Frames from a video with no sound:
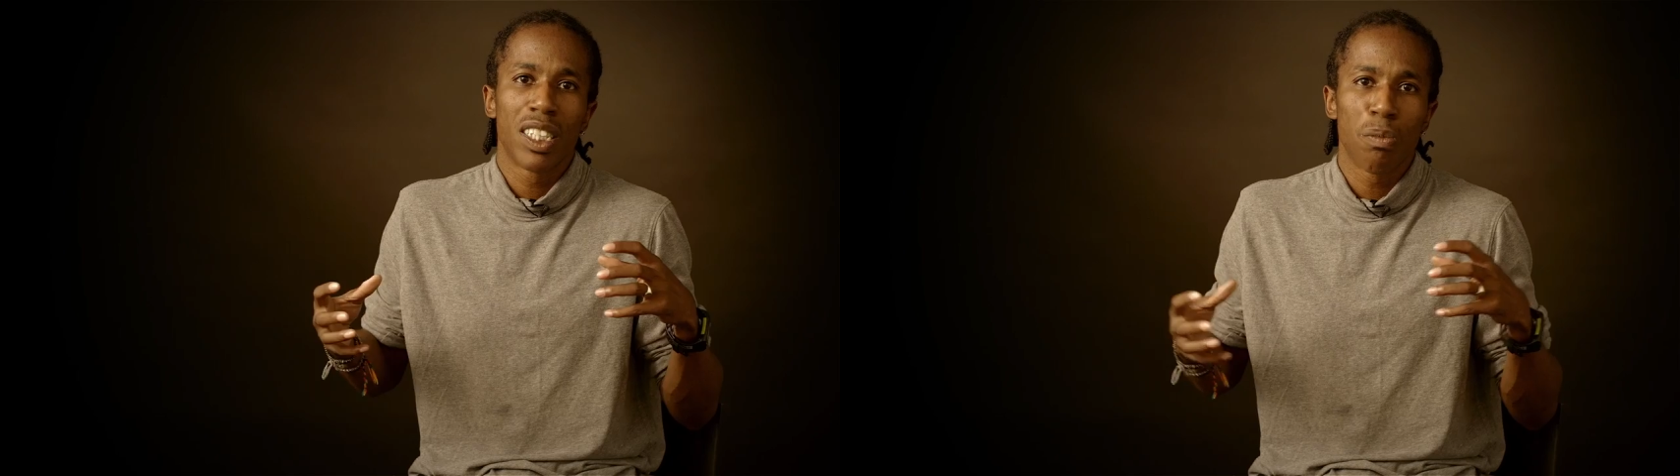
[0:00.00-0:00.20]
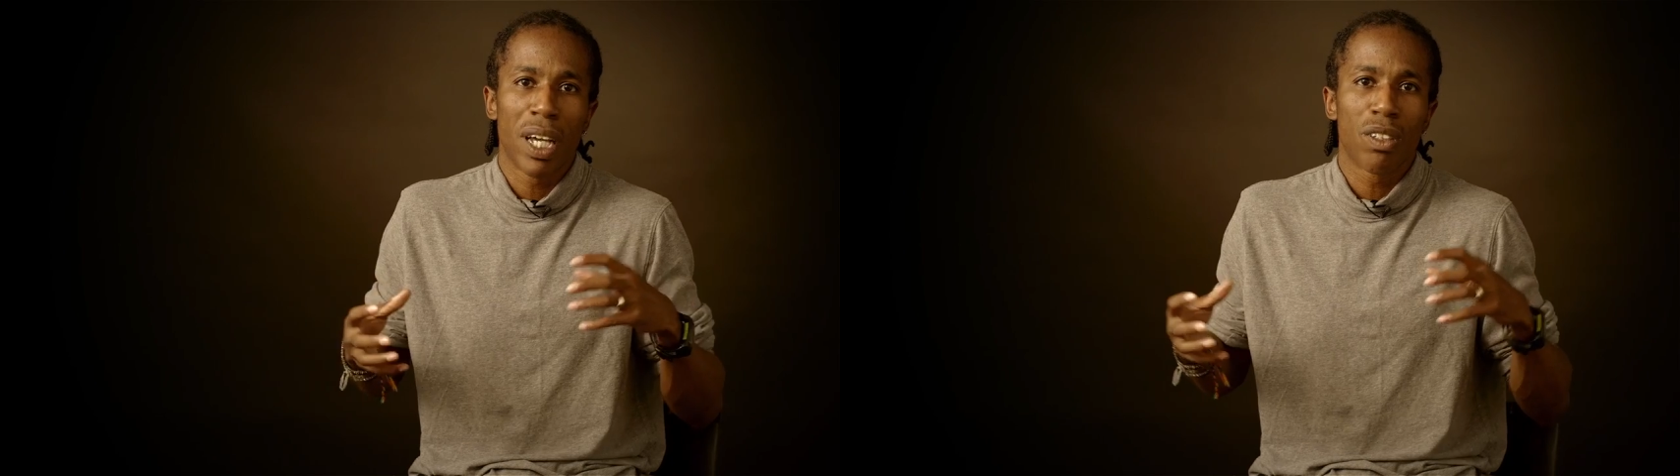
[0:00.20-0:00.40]

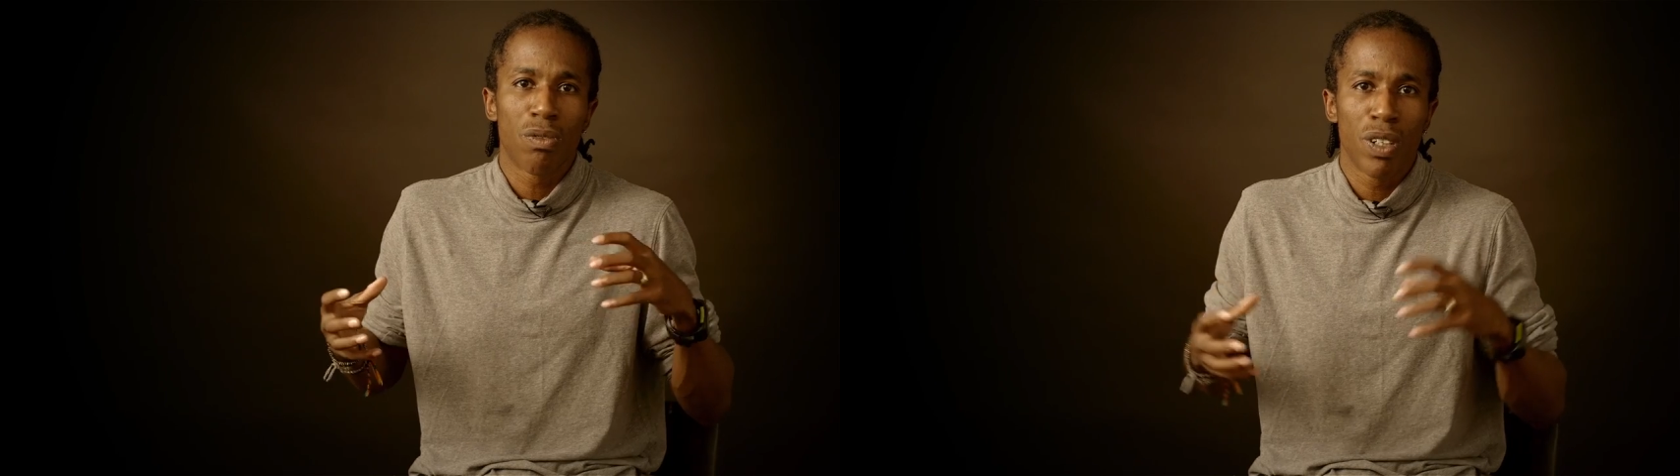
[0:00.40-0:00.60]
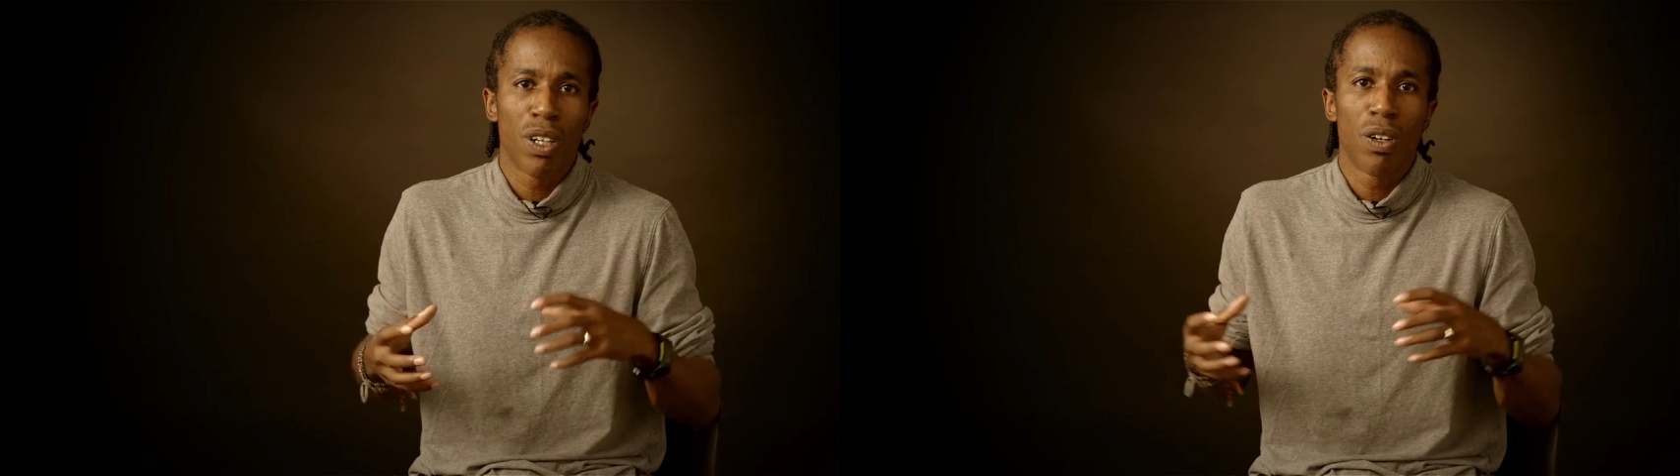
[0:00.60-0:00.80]

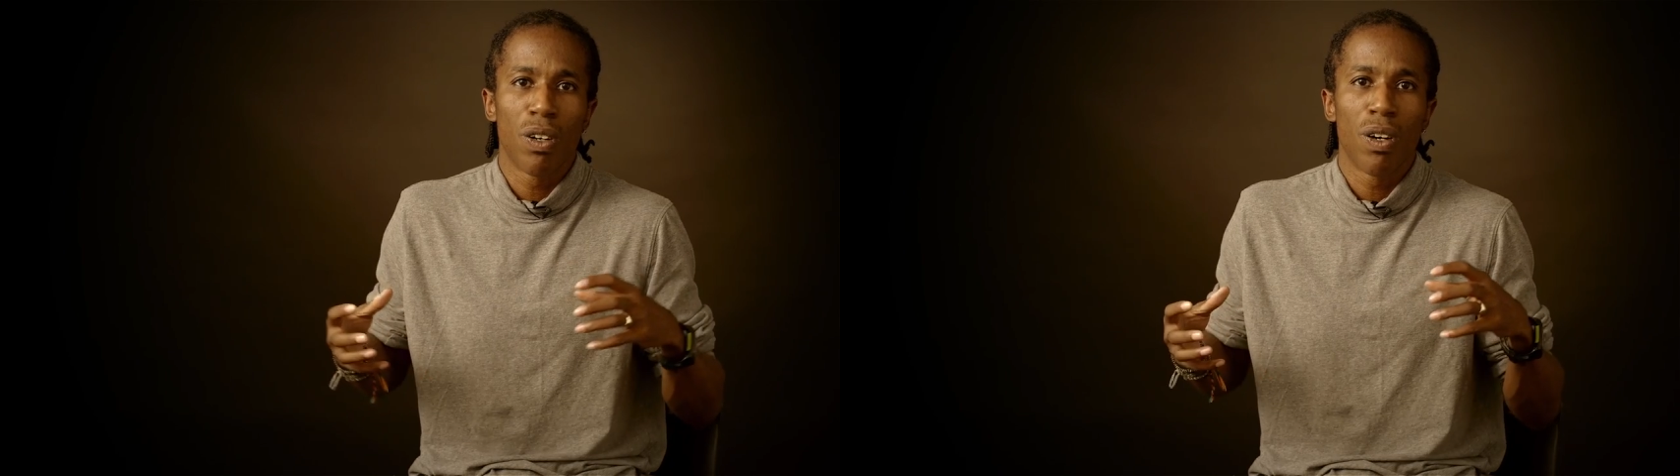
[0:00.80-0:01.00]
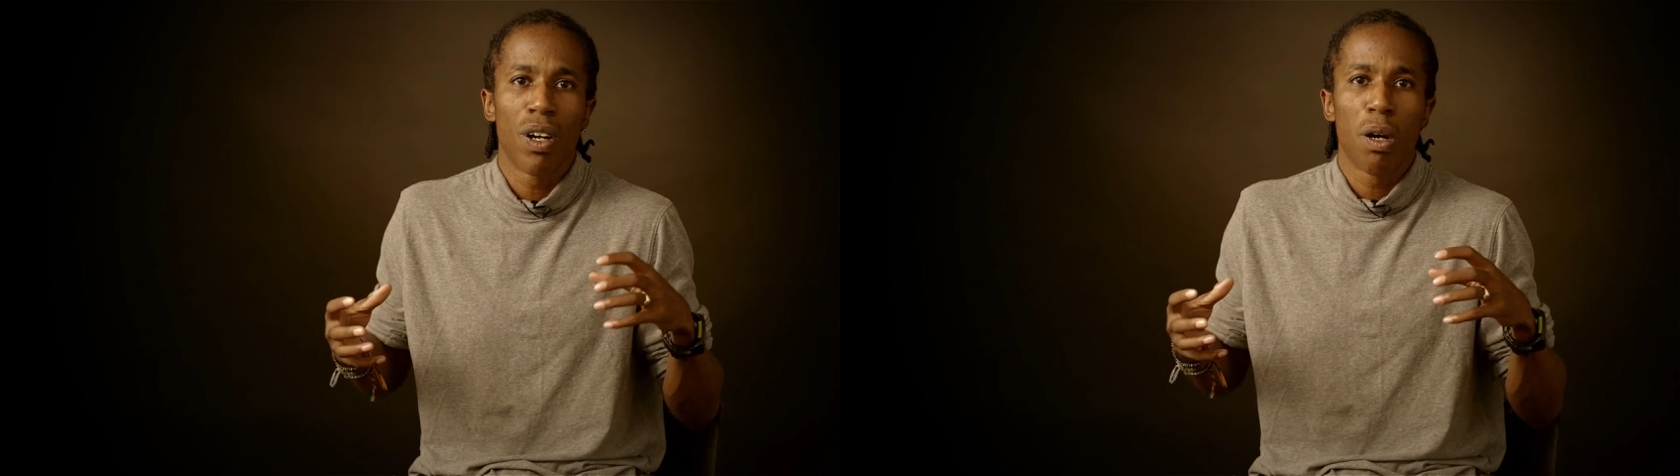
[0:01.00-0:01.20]
make
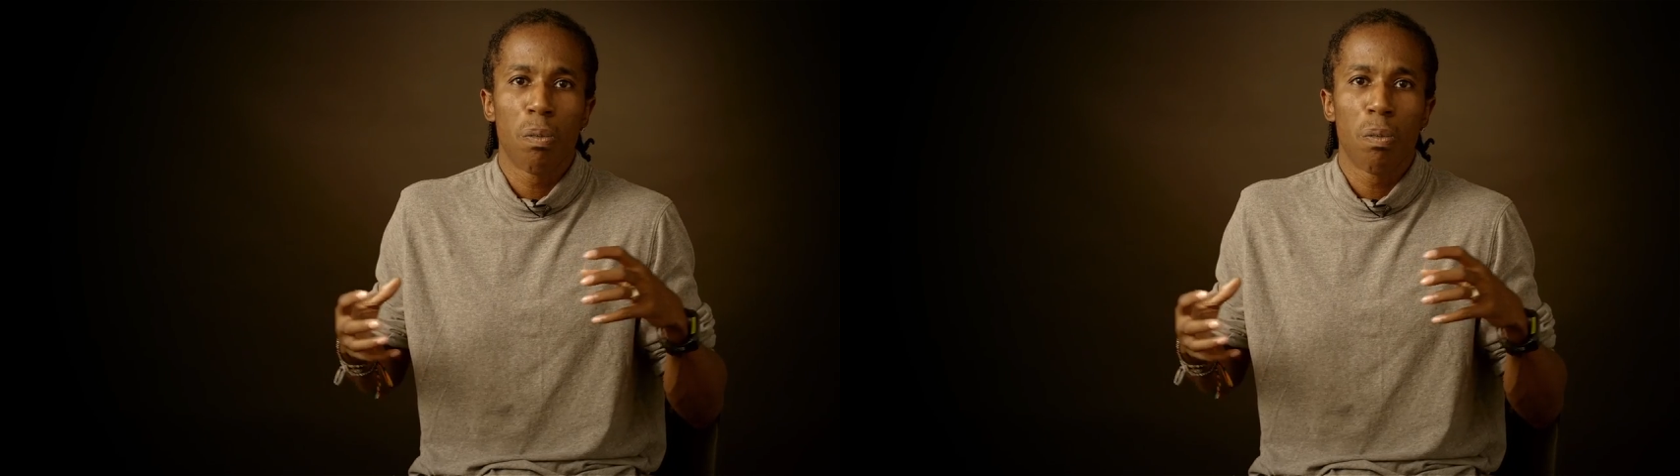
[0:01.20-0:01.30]
real